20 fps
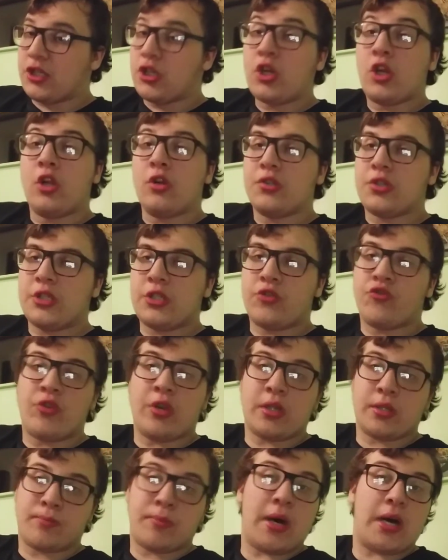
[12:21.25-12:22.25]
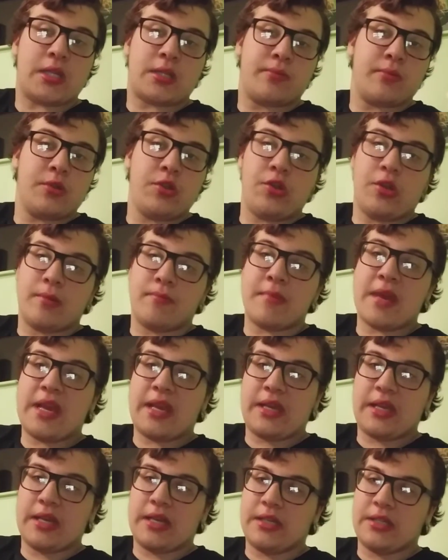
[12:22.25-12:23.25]
the closest real as possible you can
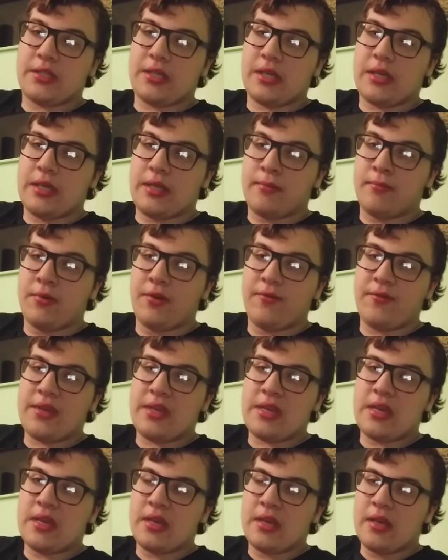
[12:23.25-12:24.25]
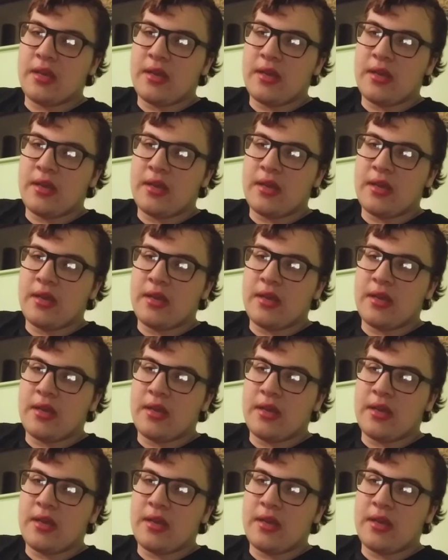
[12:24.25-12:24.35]
make as in the movie.